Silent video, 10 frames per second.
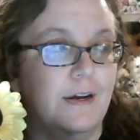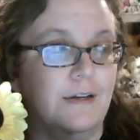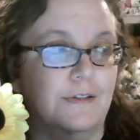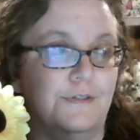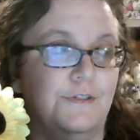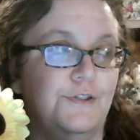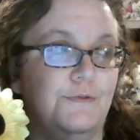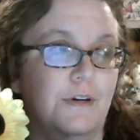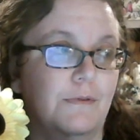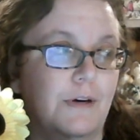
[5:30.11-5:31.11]
and
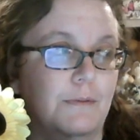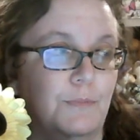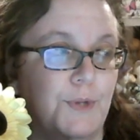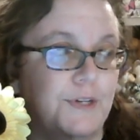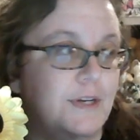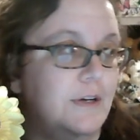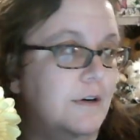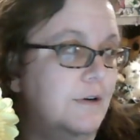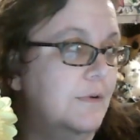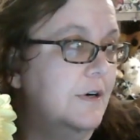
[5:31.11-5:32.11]
you know, I'm letting
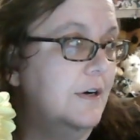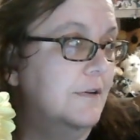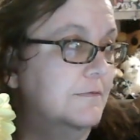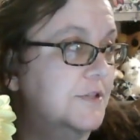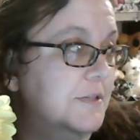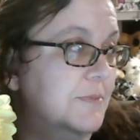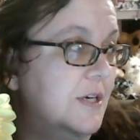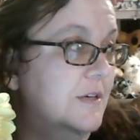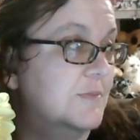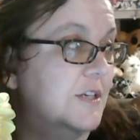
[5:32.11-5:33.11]
go of
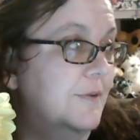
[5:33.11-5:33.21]
sometimes